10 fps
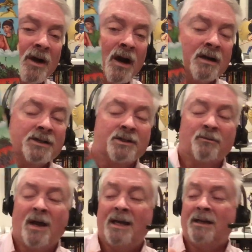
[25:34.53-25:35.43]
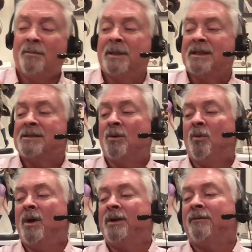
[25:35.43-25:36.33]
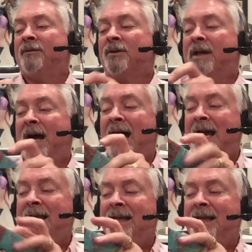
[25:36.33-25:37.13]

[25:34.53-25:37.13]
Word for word: artist and writer, but he's a wonderful guy.